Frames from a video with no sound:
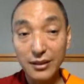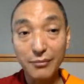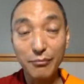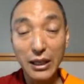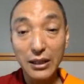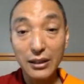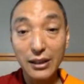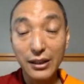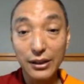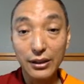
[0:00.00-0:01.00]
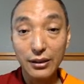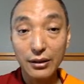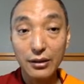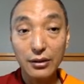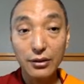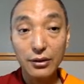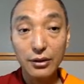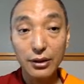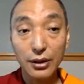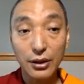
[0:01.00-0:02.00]
the mainly
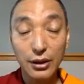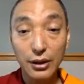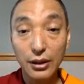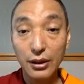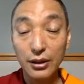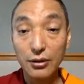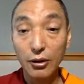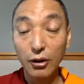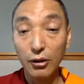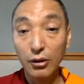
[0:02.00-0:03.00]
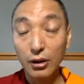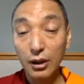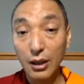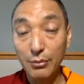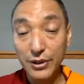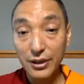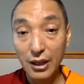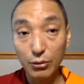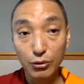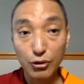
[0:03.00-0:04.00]
is all comes
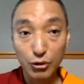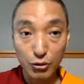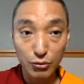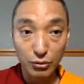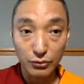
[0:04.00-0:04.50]
down to two: